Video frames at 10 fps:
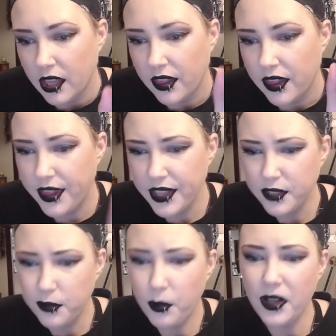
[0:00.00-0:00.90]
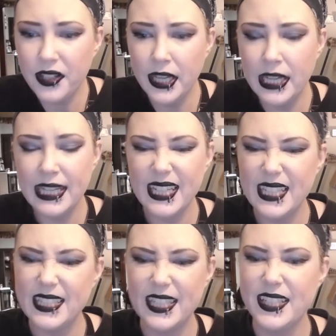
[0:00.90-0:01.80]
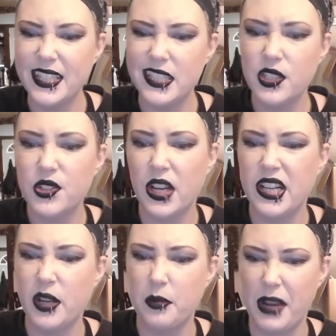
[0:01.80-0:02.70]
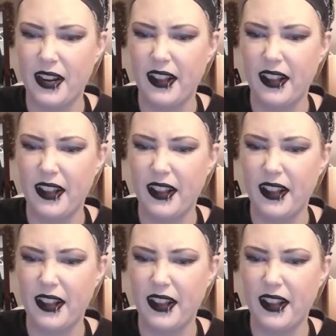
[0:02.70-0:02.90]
This one, it doesn't dry down matte.